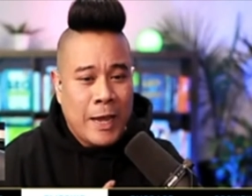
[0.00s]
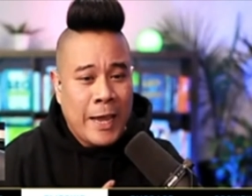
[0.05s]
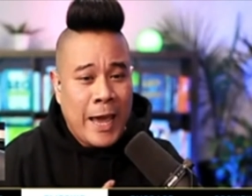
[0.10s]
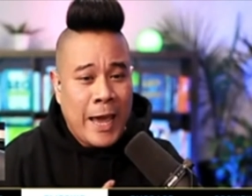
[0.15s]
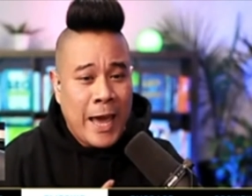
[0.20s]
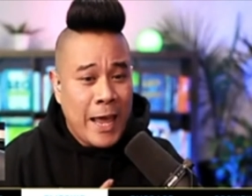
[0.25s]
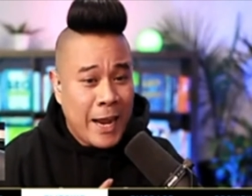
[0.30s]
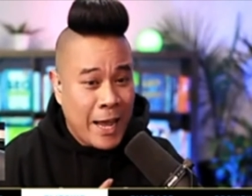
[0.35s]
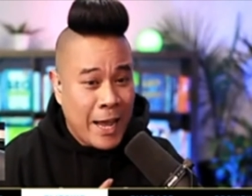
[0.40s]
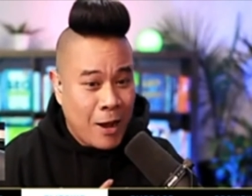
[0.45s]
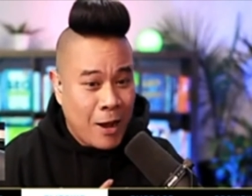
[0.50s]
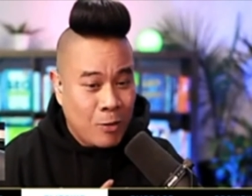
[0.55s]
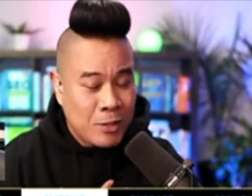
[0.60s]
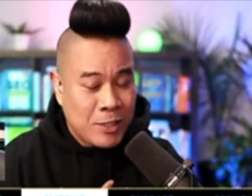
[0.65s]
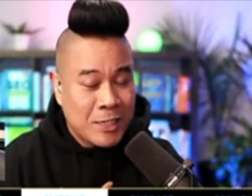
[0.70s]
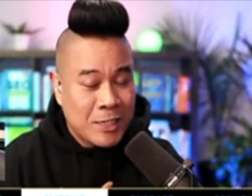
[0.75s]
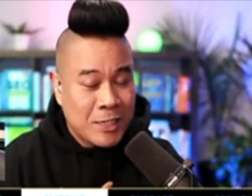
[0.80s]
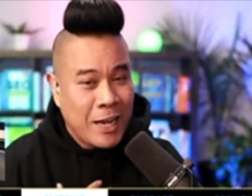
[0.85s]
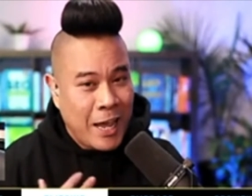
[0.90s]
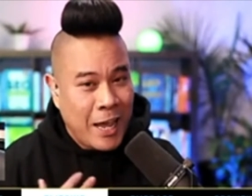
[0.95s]
had a
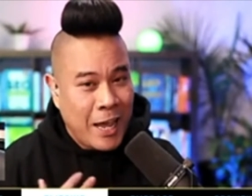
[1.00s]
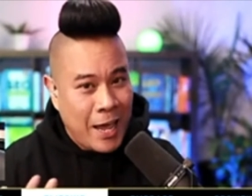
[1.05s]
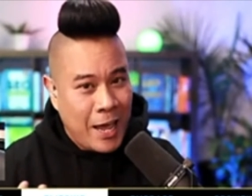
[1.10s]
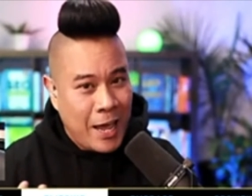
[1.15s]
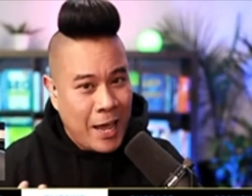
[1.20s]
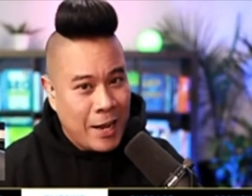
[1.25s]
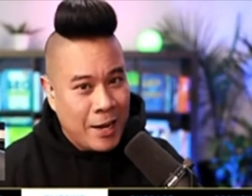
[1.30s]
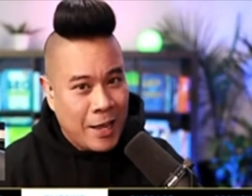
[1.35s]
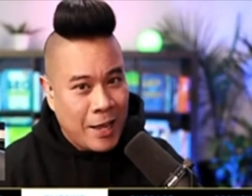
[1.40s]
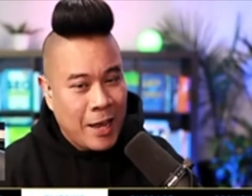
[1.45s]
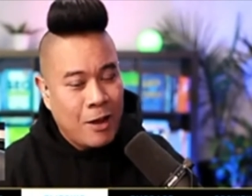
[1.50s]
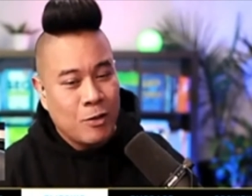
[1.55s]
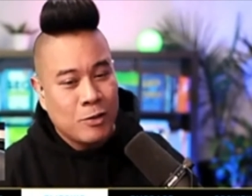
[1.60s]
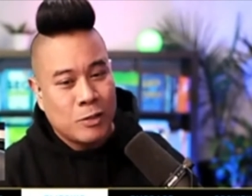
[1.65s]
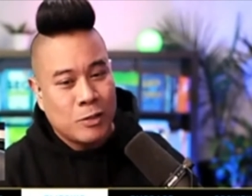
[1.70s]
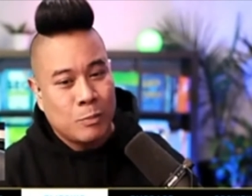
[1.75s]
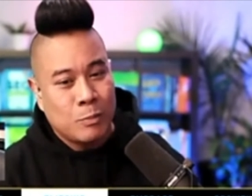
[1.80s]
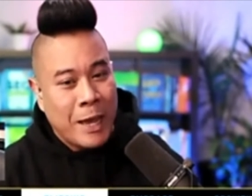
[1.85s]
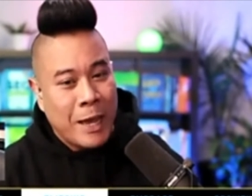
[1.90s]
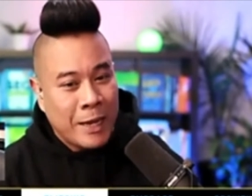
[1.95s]
house. I said had a
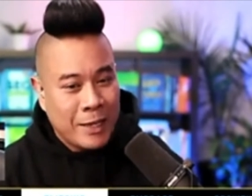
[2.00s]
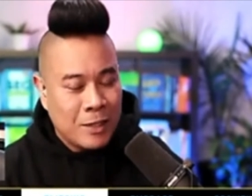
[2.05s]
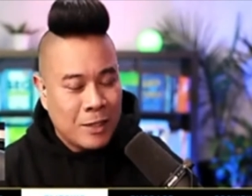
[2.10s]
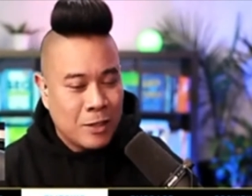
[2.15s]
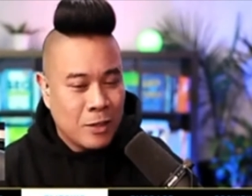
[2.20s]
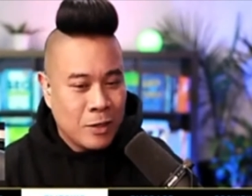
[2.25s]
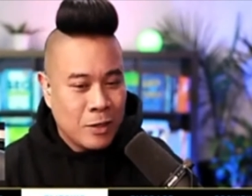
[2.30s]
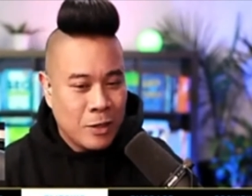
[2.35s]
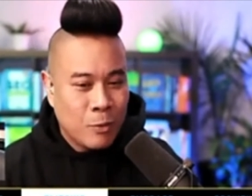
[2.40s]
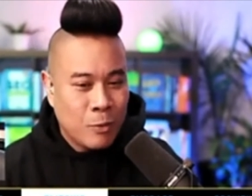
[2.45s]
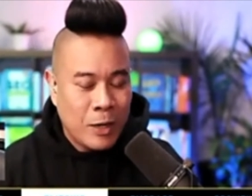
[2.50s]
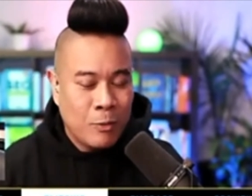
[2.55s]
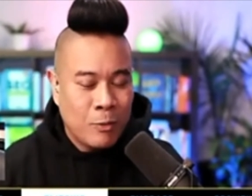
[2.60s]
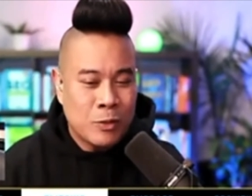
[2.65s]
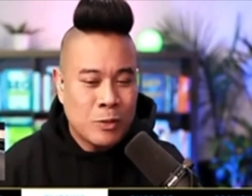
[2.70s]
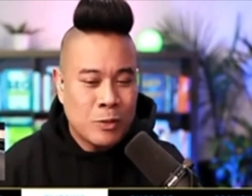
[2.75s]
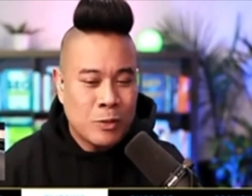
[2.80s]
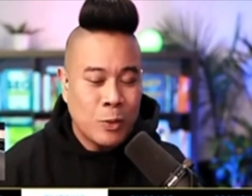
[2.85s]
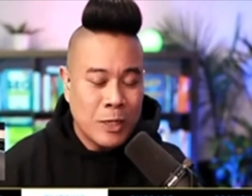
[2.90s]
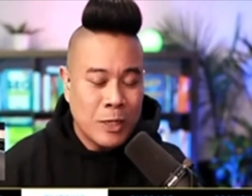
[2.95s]
house back in when I
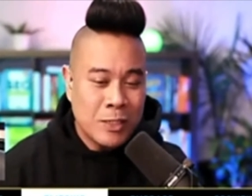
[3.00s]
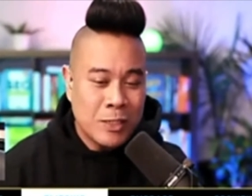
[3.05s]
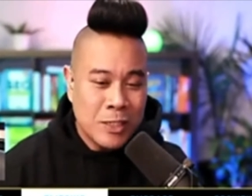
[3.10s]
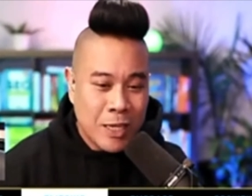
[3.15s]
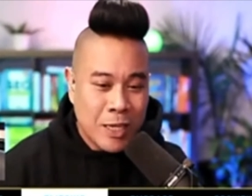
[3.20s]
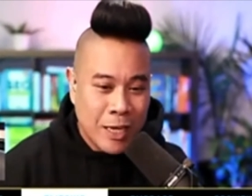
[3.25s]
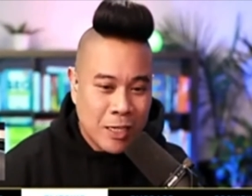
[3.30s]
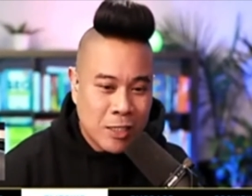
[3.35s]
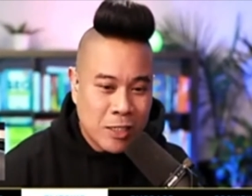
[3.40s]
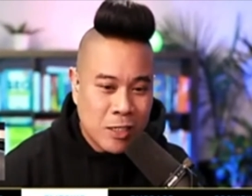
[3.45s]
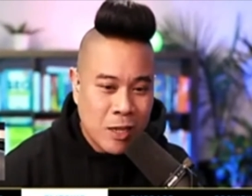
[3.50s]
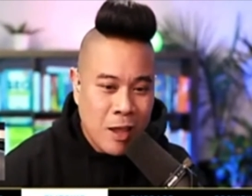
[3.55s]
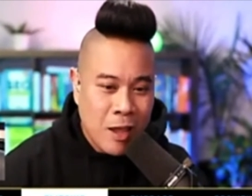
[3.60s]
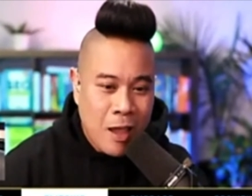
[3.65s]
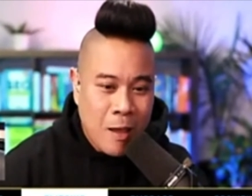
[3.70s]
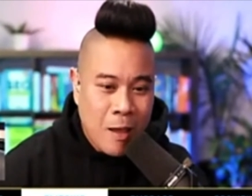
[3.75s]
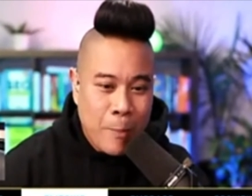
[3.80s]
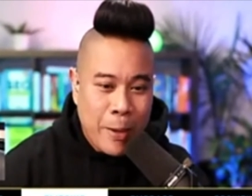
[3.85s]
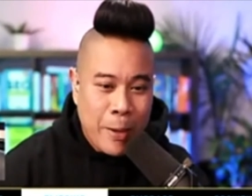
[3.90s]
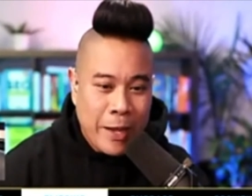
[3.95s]
was 26
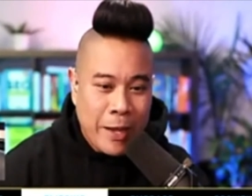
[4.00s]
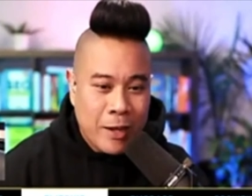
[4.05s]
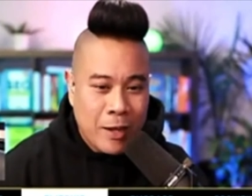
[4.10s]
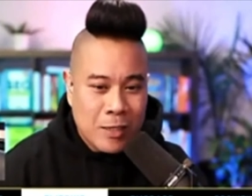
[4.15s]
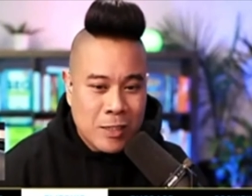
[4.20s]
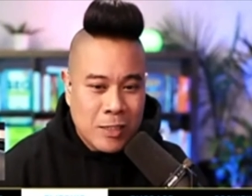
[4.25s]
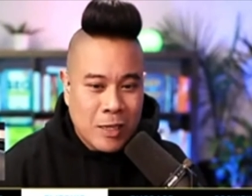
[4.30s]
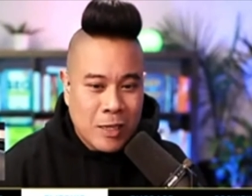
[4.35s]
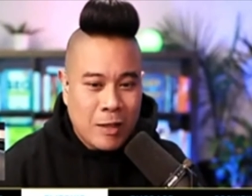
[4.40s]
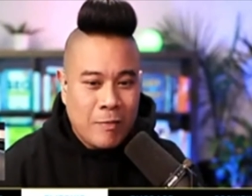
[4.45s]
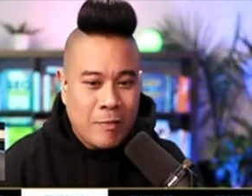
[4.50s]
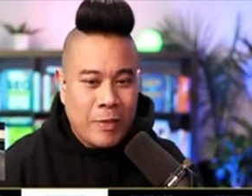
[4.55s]
because